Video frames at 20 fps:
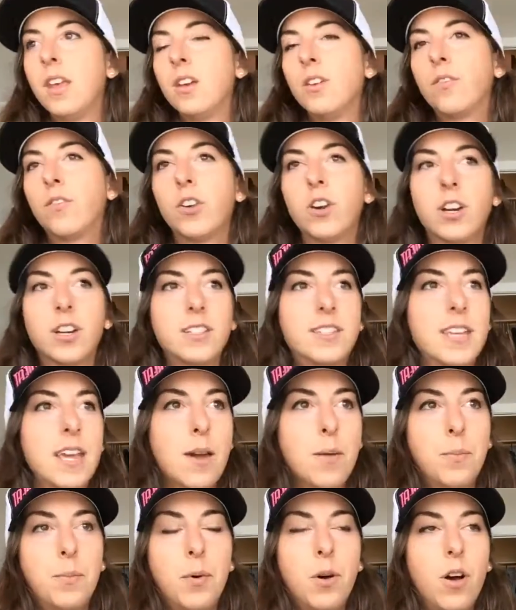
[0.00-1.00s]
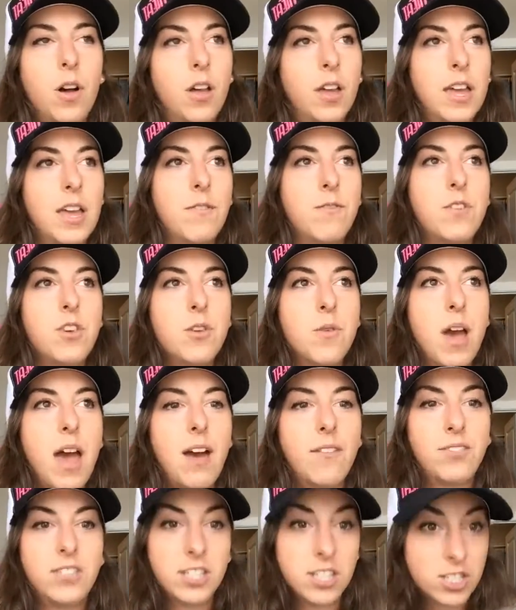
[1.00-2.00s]
For example, if you
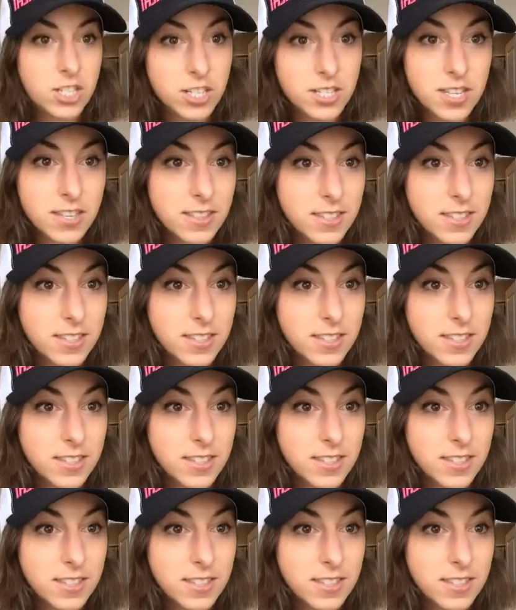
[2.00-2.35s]
have dishes in